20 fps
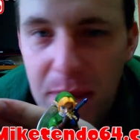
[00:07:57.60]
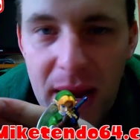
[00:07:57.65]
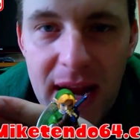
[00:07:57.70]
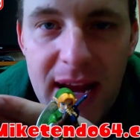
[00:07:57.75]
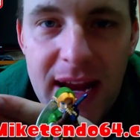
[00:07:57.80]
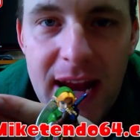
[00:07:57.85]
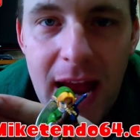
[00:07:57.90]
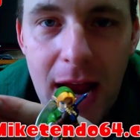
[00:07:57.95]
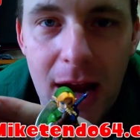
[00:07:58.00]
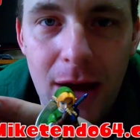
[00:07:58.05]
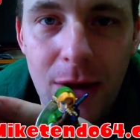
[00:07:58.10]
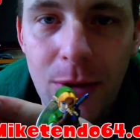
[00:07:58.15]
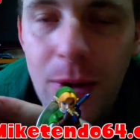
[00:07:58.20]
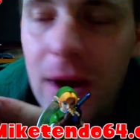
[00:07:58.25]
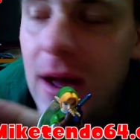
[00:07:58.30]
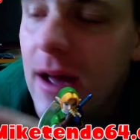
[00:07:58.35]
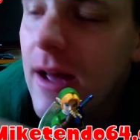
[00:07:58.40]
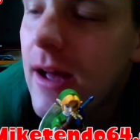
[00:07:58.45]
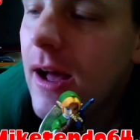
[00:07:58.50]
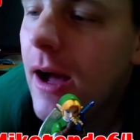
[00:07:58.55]
P
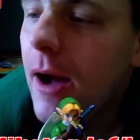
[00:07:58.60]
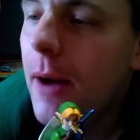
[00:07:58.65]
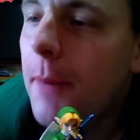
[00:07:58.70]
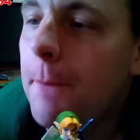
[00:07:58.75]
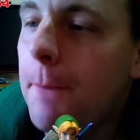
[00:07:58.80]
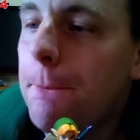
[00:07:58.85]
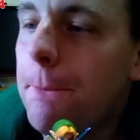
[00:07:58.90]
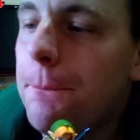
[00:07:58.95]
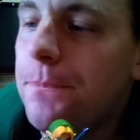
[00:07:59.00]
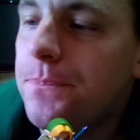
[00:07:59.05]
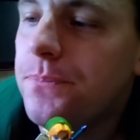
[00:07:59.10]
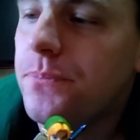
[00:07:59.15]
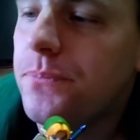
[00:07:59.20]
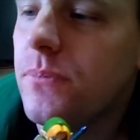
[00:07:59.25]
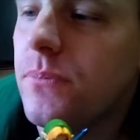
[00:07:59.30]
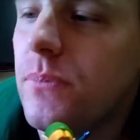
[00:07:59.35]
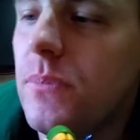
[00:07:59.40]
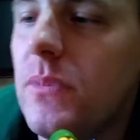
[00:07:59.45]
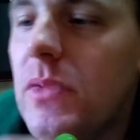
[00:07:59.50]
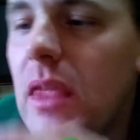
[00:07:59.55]
yellow,
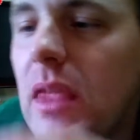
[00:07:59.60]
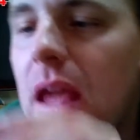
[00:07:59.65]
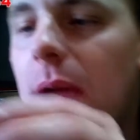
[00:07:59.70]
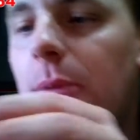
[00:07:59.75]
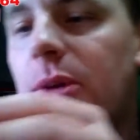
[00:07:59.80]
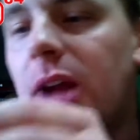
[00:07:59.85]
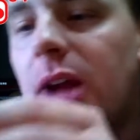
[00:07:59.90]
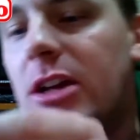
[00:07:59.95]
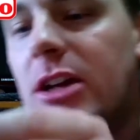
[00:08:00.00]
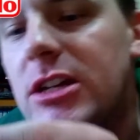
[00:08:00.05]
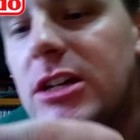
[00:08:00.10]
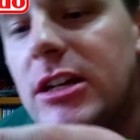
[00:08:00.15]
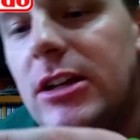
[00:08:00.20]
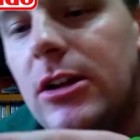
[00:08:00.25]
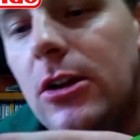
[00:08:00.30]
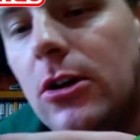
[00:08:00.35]
it would actually